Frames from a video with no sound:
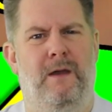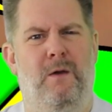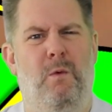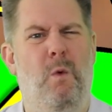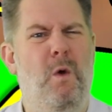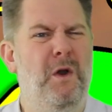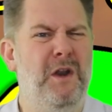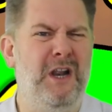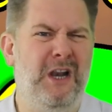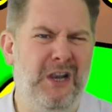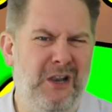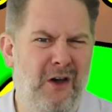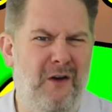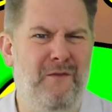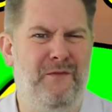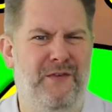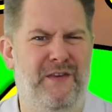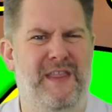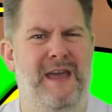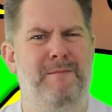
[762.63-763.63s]
What a lot
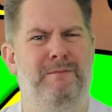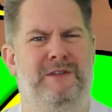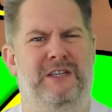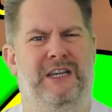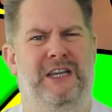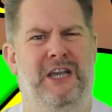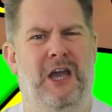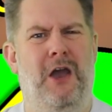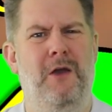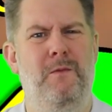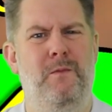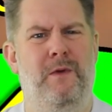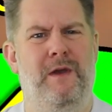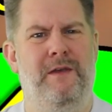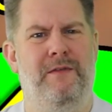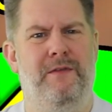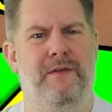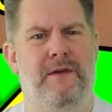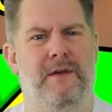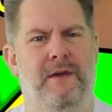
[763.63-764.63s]
for them to cope
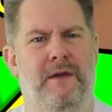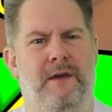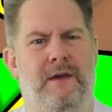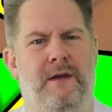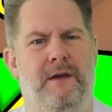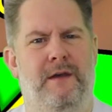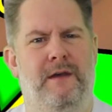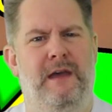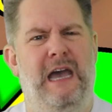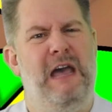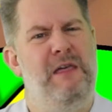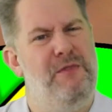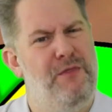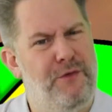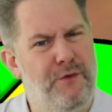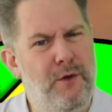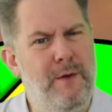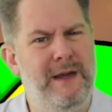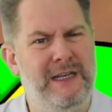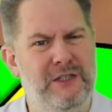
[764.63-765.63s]
with. And
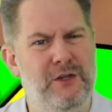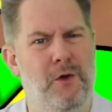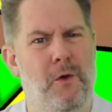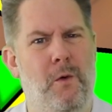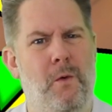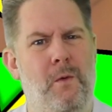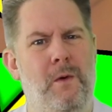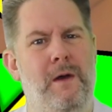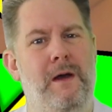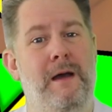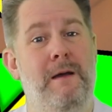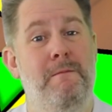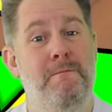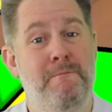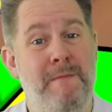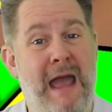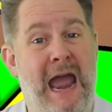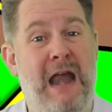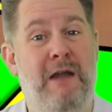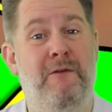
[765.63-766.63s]
through it all,
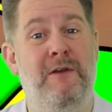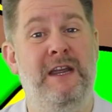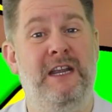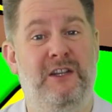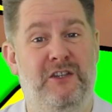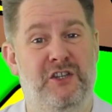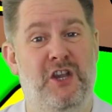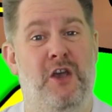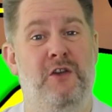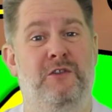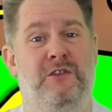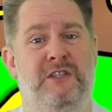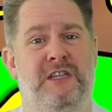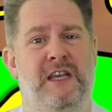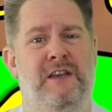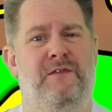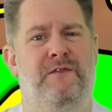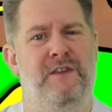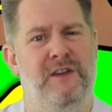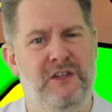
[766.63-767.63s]
Mary,
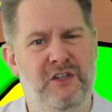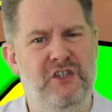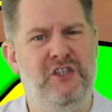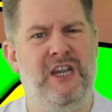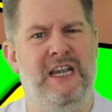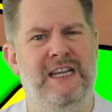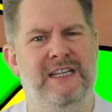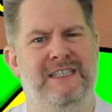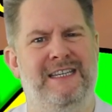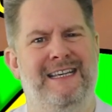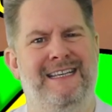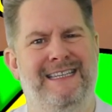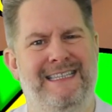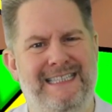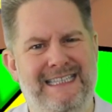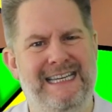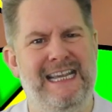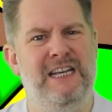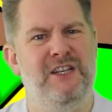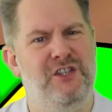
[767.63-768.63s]
Joseph and Jesus
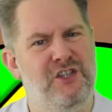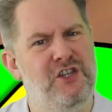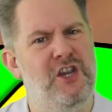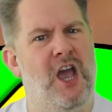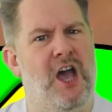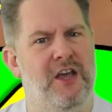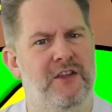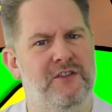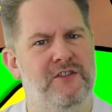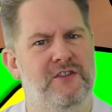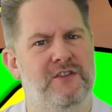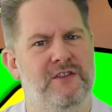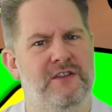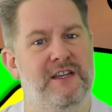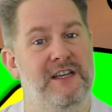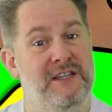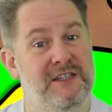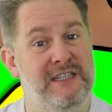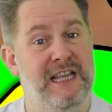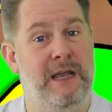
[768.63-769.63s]
did just
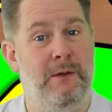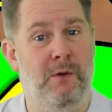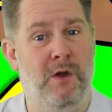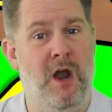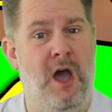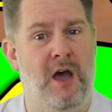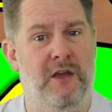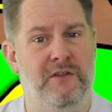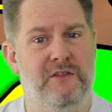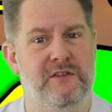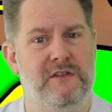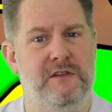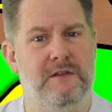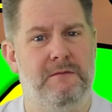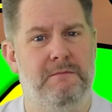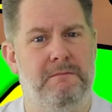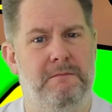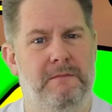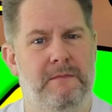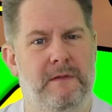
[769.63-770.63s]
as they were asked.
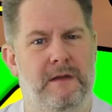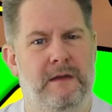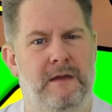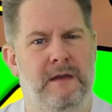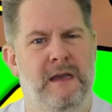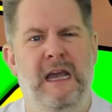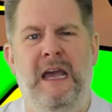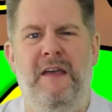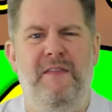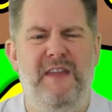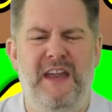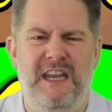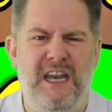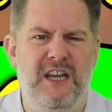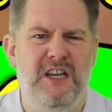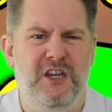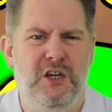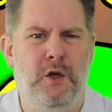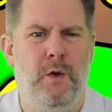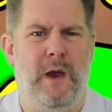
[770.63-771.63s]
They
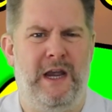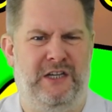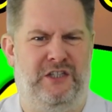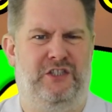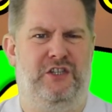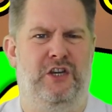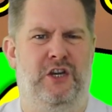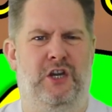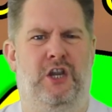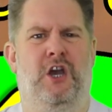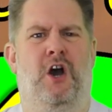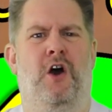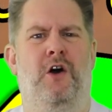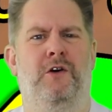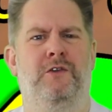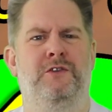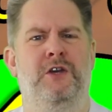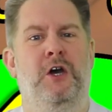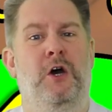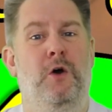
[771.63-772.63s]
didn't question
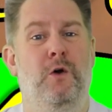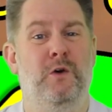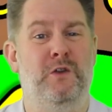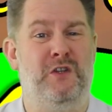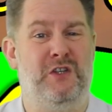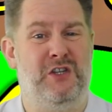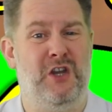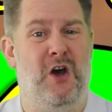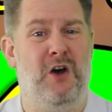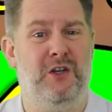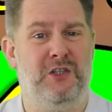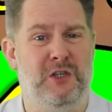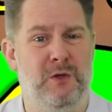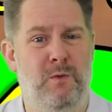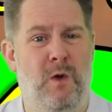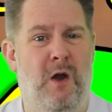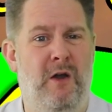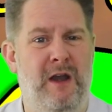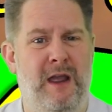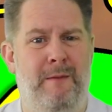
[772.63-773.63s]
God or start to
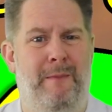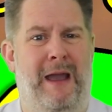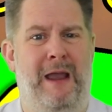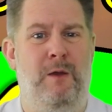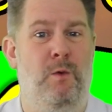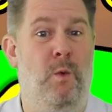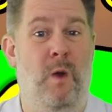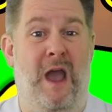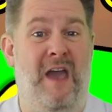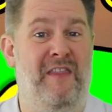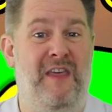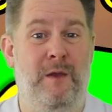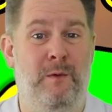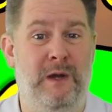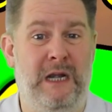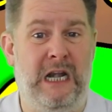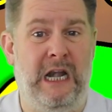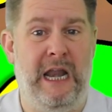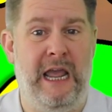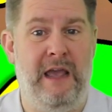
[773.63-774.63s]
worry about where they
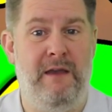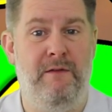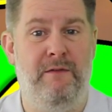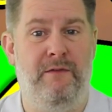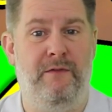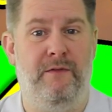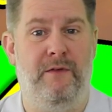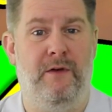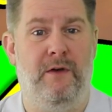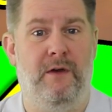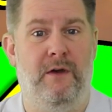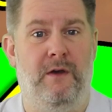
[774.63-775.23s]
would live,